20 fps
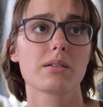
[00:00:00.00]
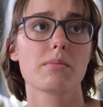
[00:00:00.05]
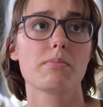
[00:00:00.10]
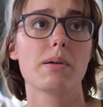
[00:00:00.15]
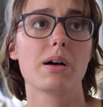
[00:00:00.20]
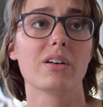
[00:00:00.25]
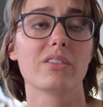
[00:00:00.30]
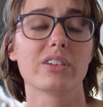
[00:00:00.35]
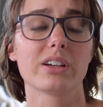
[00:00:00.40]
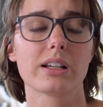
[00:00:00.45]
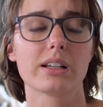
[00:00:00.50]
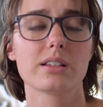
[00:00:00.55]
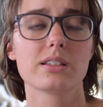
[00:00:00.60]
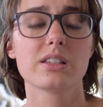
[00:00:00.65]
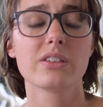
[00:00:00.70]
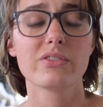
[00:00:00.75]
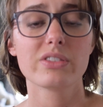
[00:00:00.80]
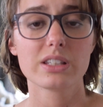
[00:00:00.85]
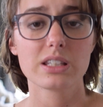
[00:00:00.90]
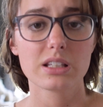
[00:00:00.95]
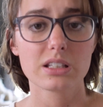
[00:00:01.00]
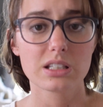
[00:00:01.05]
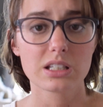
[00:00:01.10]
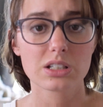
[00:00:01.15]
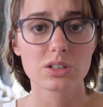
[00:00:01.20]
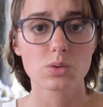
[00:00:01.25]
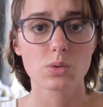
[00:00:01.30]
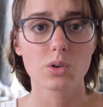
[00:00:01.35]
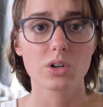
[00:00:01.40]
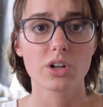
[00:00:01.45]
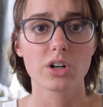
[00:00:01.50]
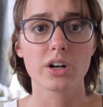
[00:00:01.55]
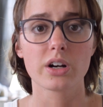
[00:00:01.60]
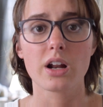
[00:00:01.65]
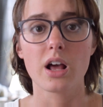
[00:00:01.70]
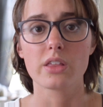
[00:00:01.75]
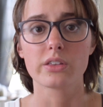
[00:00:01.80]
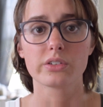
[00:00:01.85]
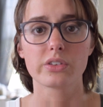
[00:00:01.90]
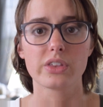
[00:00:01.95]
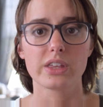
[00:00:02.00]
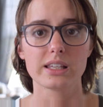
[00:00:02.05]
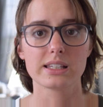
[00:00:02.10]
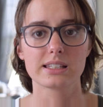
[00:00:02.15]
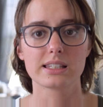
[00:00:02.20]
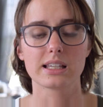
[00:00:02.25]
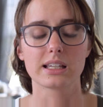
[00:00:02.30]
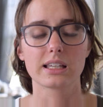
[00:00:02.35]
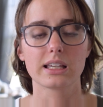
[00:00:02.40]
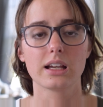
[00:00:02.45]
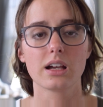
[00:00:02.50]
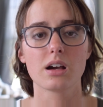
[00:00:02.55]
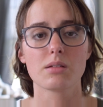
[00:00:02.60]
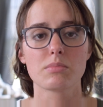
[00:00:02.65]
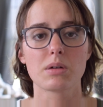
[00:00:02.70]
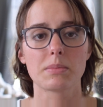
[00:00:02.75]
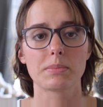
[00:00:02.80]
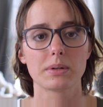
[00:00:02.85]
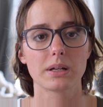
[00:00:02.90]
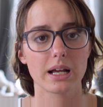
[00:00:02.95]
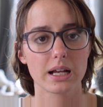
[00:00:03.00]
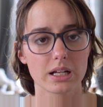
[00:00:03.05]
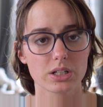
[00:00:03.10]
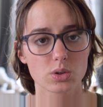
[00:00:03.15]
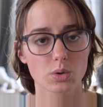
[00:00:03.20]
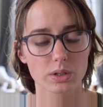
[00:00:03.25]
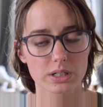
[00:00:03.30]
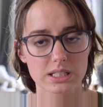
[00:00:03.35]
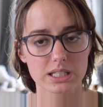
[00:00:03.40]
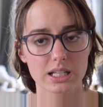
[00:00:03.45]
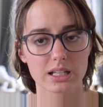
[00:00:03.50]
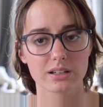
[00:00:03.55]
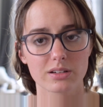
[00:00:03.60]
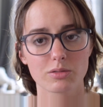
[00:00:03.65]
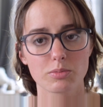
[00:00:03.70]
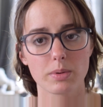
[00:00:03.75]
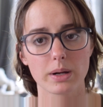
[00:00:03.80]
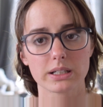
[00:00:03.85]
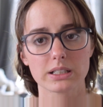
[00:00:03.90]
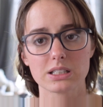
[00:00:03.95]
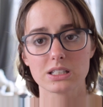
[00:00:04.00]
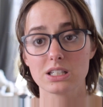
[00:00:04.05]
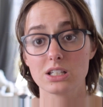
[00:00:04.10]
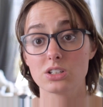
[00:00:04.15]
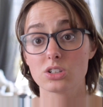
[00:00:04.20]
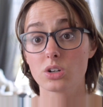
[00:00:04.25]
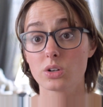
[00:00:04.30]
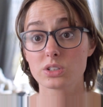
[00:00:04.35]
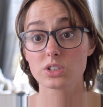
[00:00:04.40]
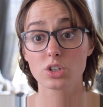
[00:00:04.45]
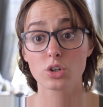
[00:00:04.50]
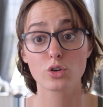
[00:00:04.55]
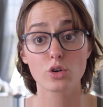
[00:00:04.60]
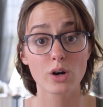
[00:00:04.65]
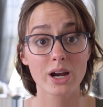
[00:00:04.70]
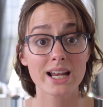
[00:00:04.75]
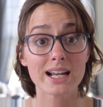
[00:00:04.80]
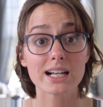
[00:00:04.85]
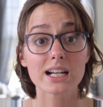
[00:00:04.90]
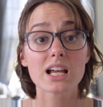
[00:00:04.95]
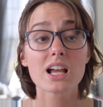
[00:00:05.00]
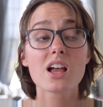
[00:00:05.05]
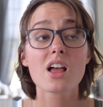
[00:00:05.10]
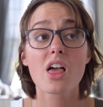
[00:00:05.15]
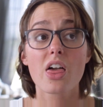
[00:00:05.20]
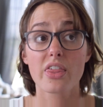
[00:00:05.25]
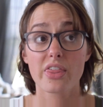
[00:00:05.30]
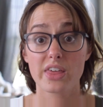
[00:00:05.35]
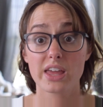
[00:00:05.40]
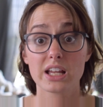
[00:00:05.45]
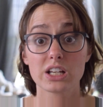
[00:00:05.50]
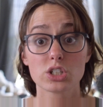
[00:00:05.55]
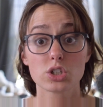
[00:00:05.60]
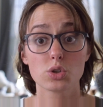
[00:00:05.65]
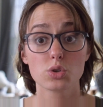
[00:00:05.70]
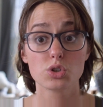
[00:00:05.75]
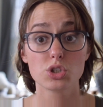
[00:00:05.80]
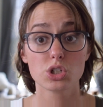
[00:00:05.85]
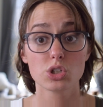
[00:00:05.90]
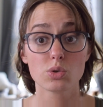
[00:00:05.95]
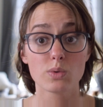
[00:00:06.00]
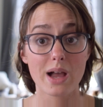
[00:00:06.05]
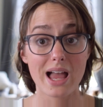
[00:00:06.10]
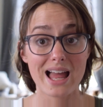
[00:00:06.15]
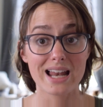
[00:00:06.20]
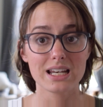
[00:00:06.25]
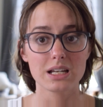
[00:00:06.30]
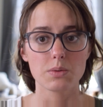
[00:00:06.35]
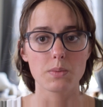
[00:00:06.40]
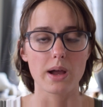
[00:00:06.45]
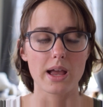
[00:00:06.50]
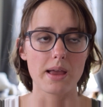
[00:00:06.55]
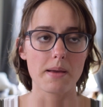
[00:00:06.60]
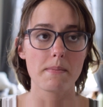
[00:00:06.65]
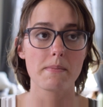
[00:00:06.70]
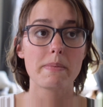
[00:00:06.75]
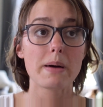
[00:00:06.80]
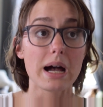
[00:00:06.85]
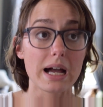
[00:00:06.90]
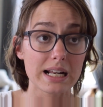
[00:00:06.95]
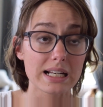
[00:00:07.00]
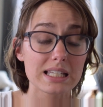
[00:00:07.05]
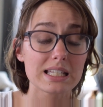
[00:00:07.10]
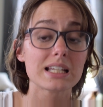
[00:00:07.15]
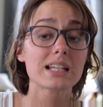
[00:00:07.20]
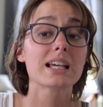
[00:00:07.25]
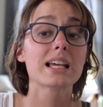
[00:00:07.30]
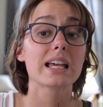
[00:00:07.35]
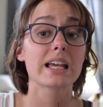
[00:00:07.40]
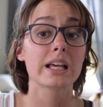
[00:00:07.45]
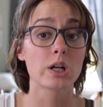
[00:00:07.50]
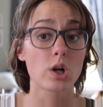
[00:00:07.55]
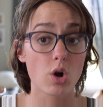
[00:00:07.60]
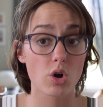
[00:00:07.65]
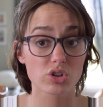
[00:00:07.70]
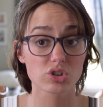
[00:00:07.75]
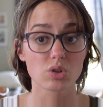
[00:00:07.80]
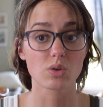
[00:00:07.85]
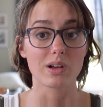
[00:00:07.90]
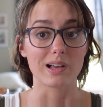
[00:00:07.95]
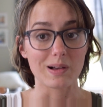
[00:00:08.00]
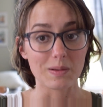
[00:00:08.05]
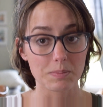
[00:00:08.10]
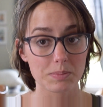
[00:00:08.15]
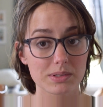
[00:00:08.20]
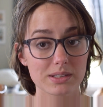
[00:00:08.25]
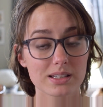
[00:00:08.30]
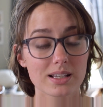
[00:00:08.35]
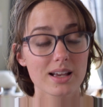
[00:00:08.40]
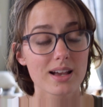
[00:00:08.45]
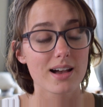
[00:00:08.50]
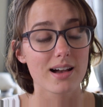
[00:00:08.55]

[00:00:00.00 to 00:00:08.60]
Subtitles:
pelvic symphysis disorder and other things that can come up towards the end of pregnancy. So it's a great thing to do anyway, but it also helps